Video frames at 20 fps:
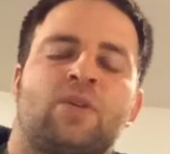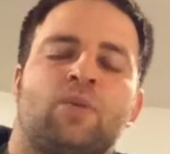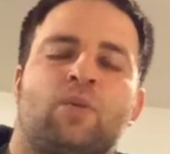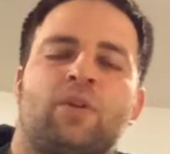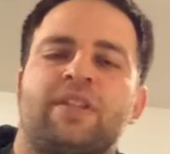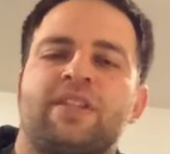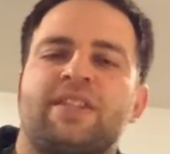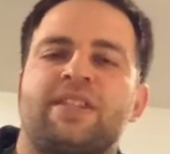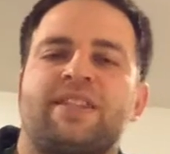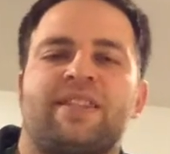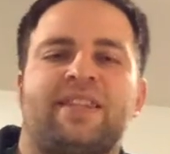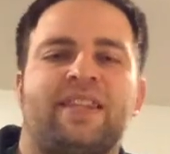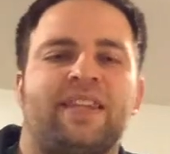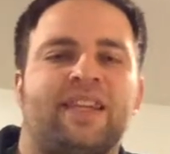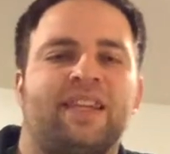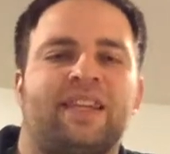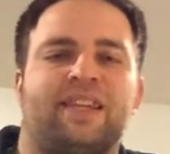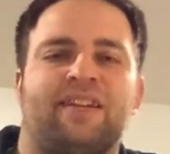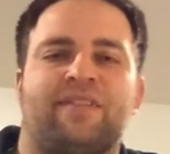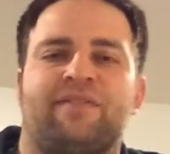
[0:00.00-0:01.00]
Well, this
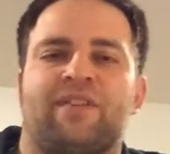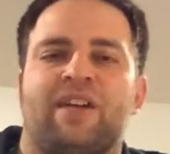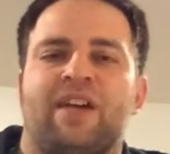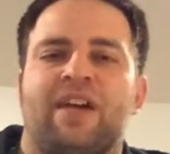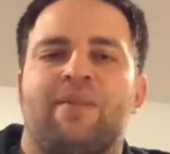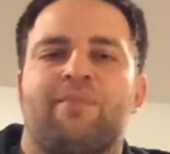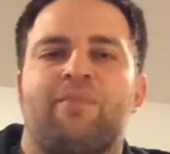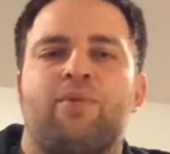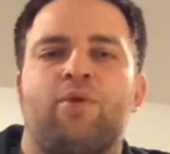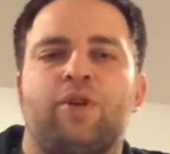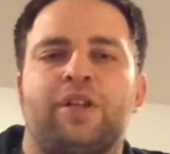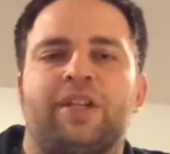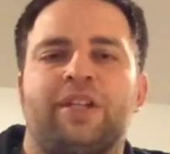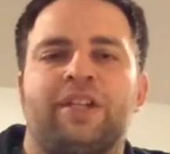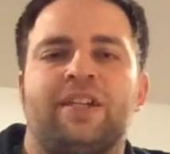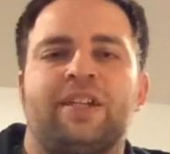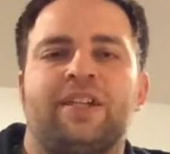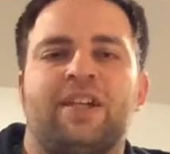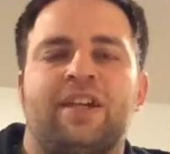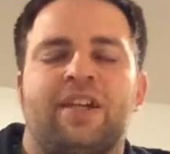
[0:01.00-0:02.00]
thing of
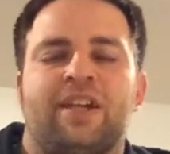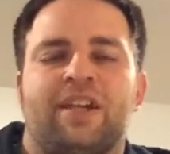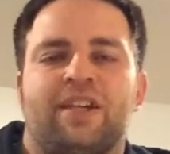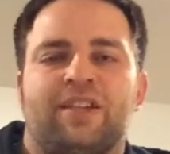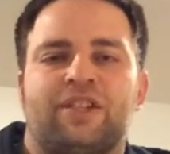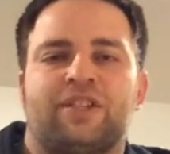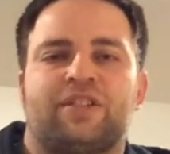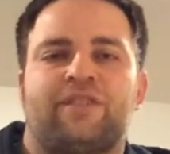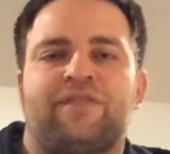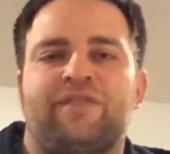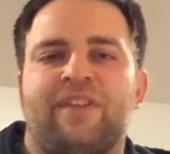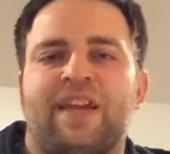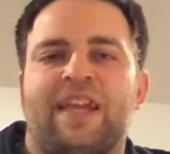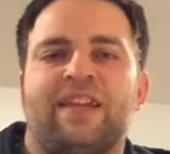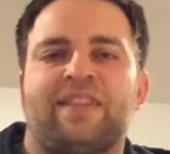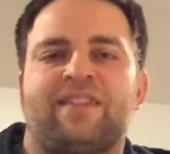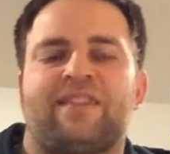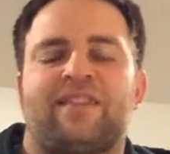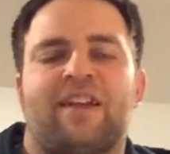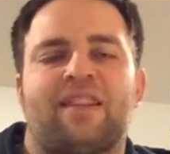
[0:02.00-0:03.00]
putting your
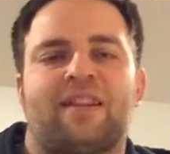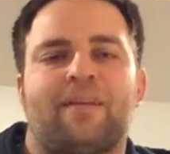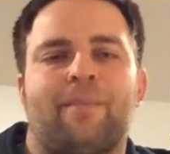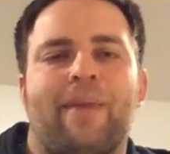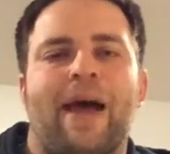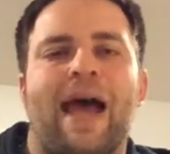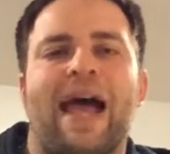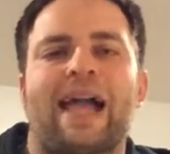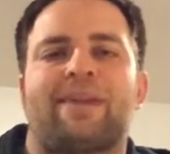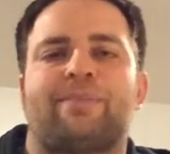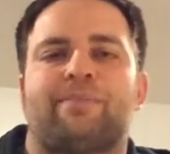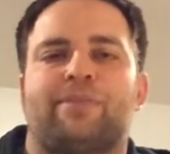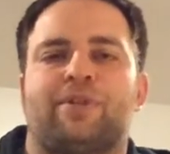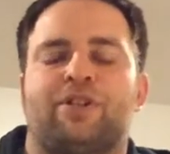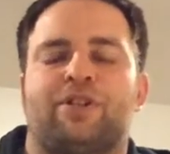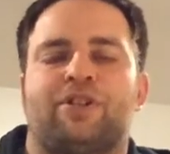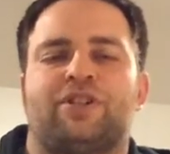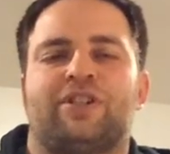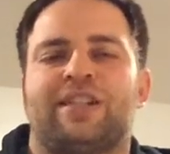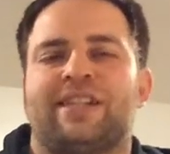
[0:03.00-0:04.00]
faith on the back
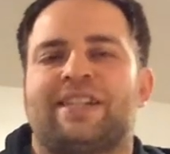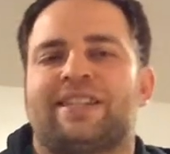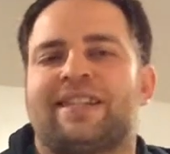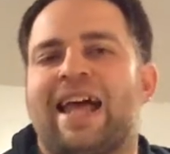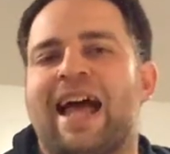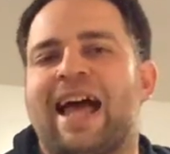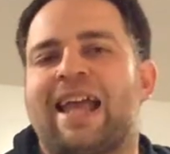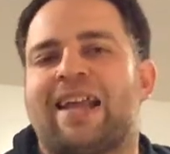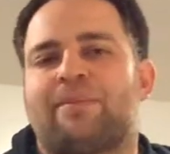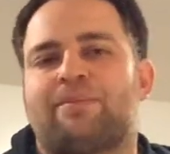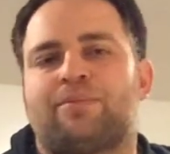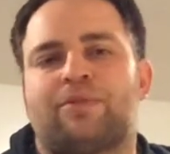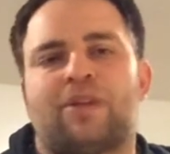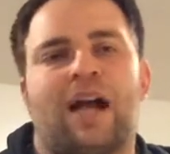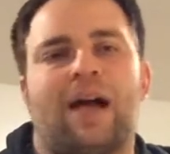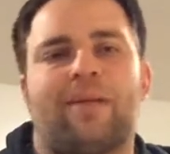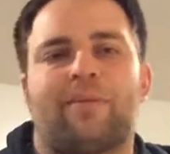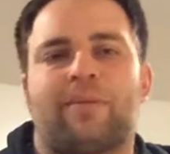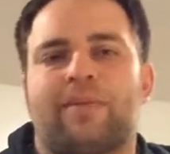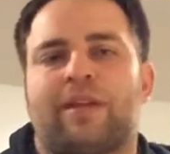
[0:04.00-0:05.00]
burner is not a
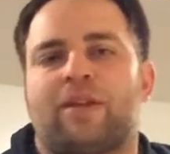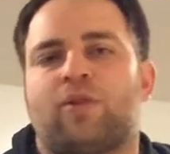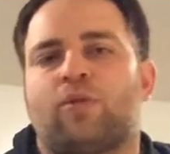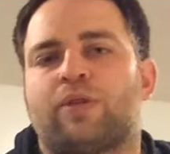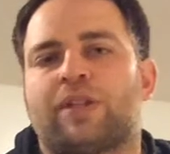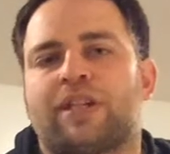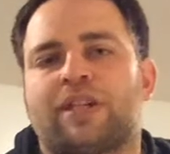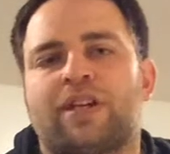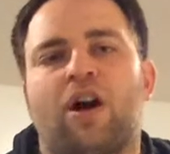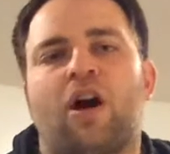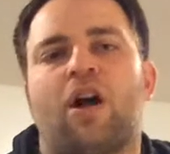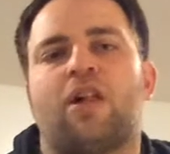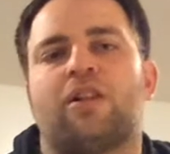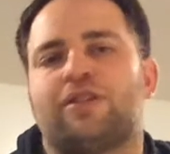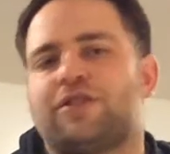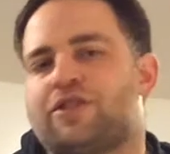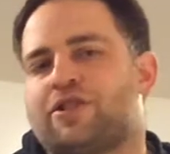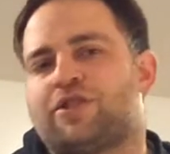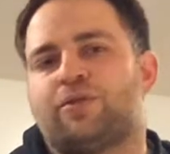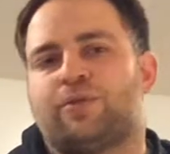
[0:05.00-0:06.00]
problem that only
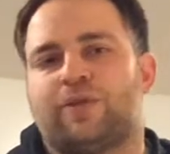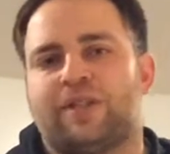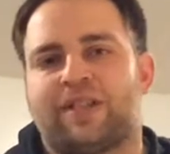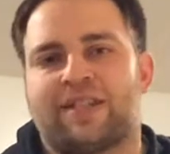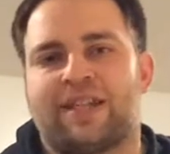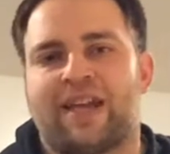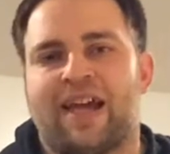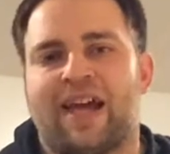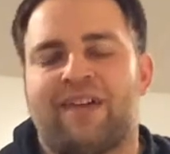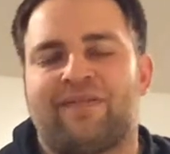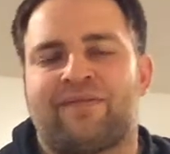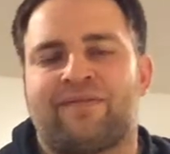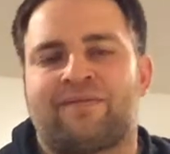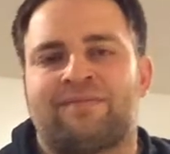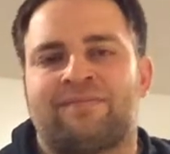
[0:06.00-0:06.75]
college students have.